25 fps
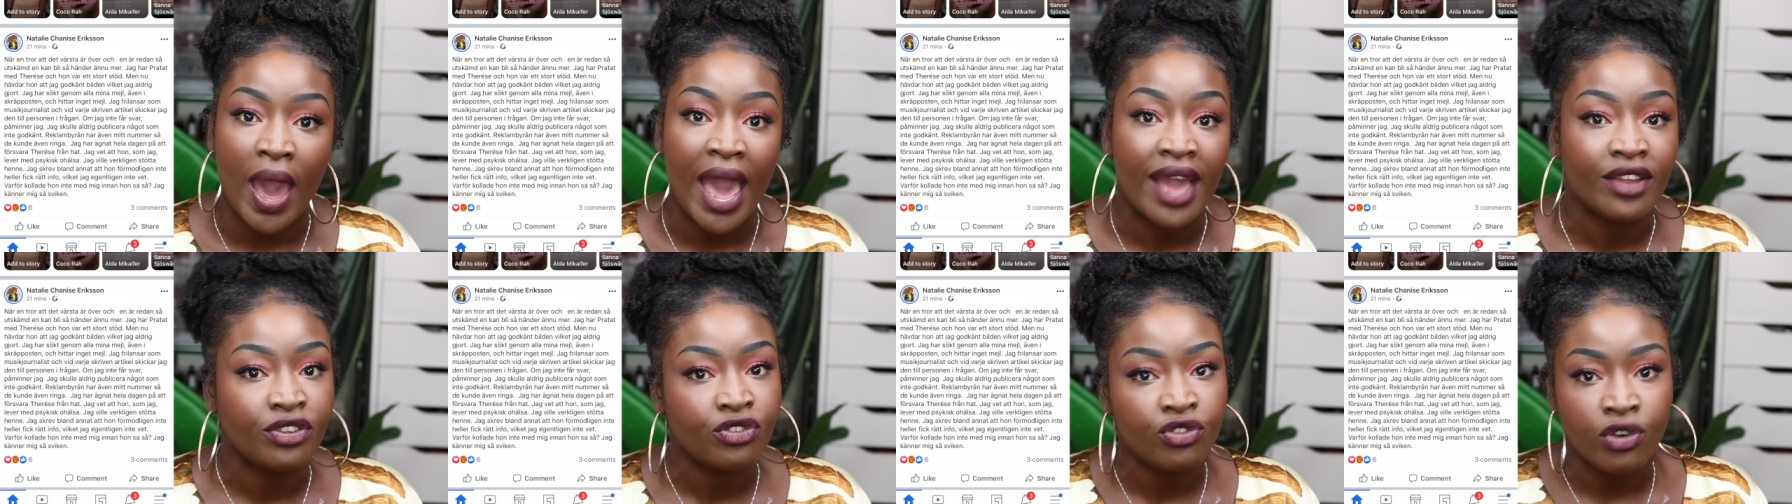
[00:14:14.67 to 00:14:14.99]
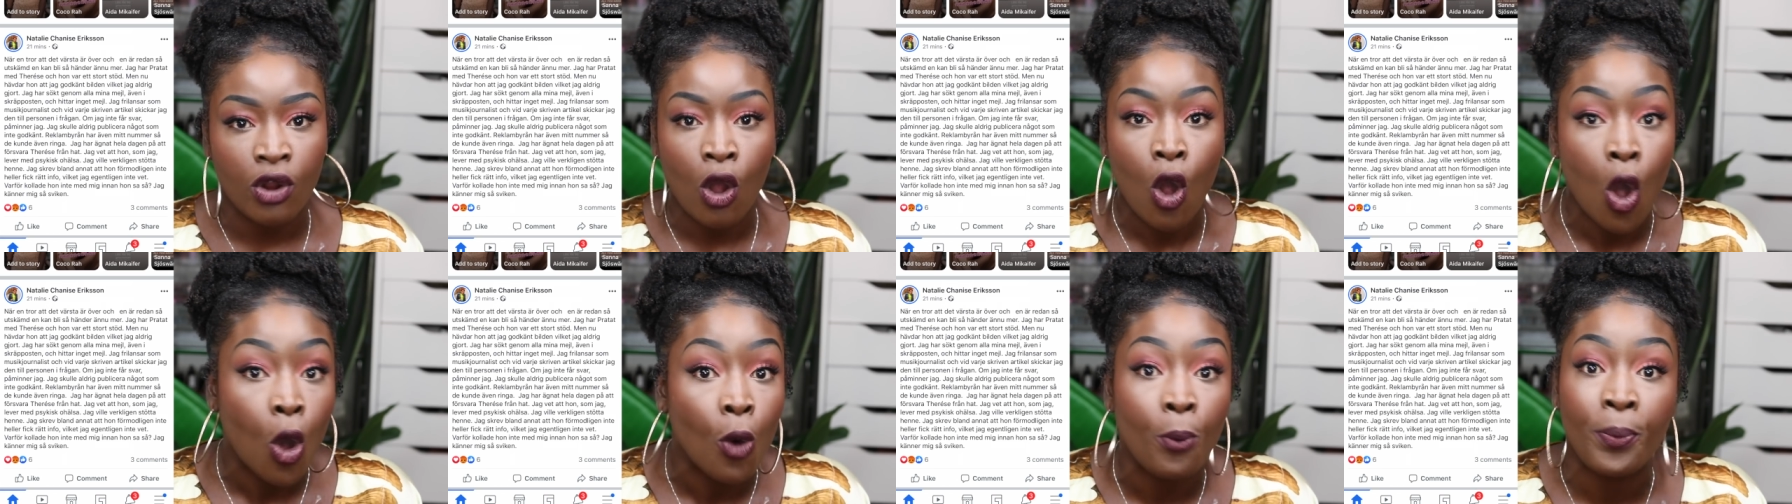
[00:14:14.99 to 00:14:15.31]
and
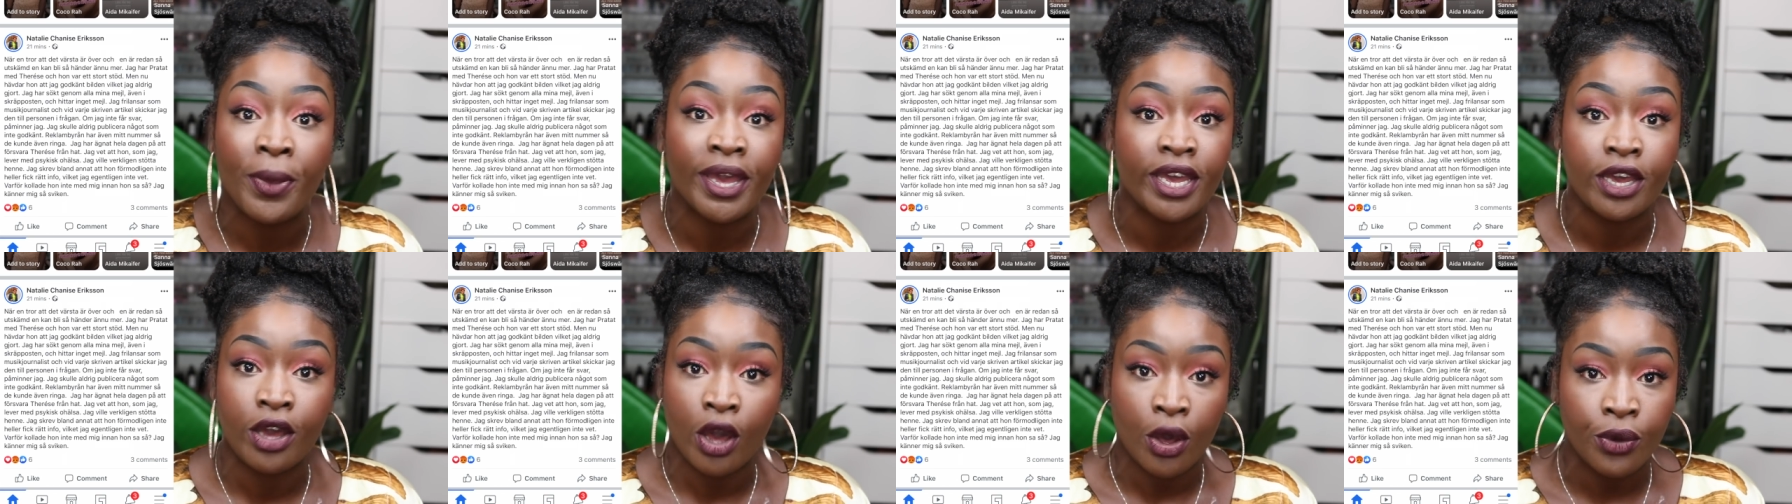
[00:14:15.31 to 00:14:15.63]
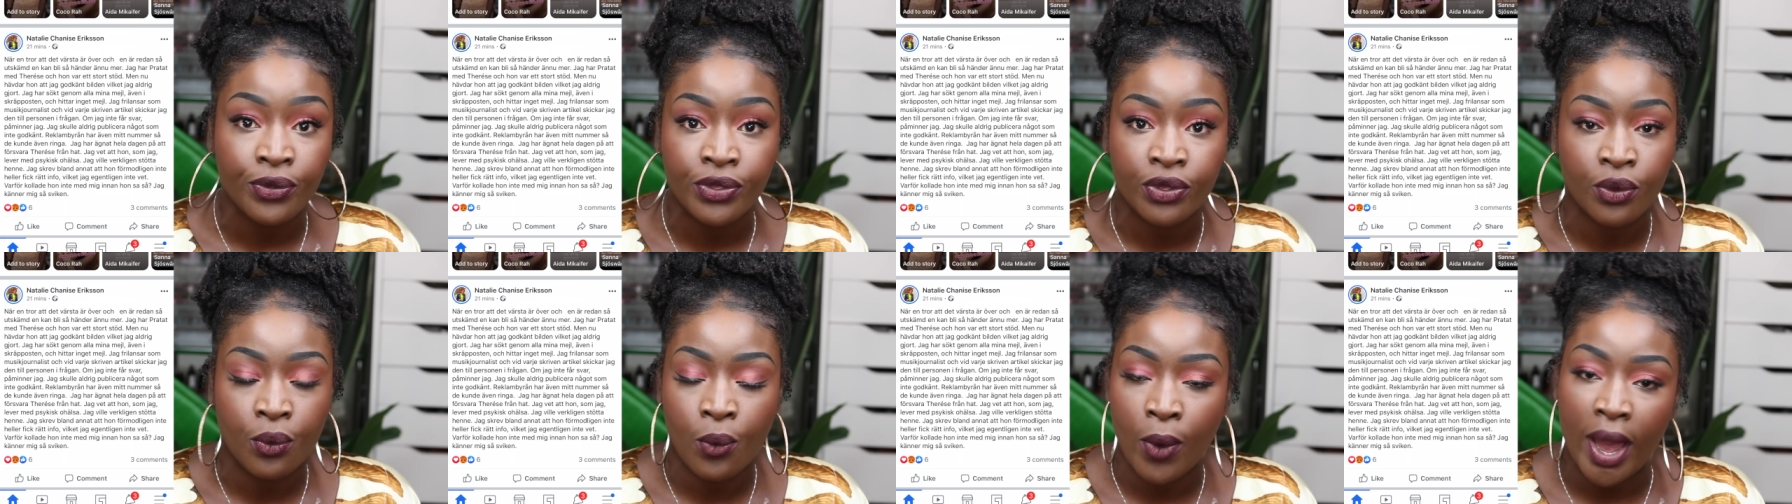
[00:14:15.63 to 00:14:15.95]
hope it
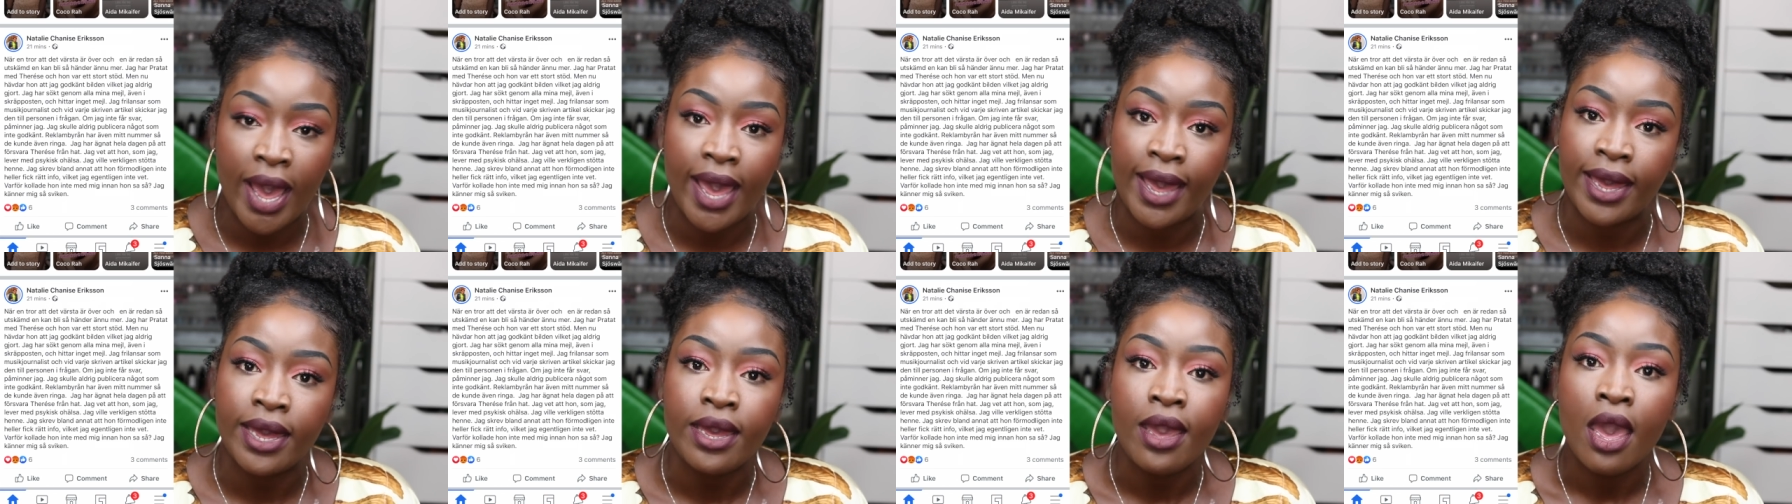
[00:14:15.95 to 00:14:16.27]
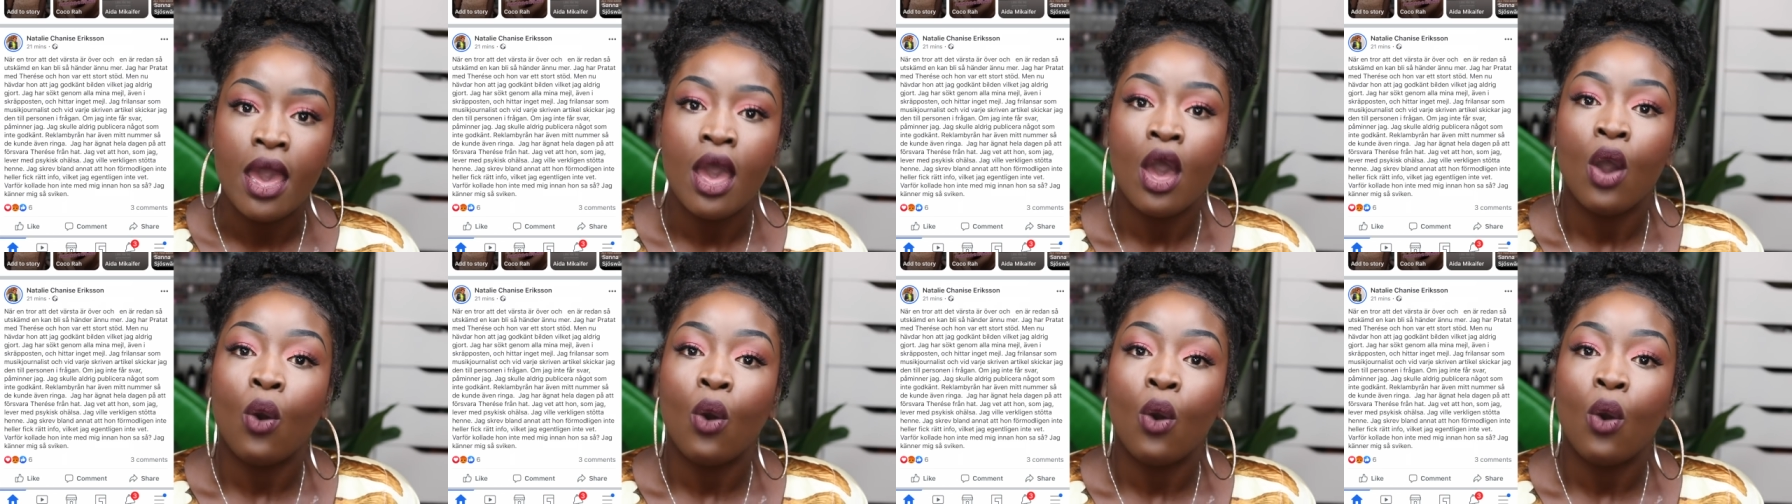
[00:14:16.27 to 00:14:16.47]
goes away.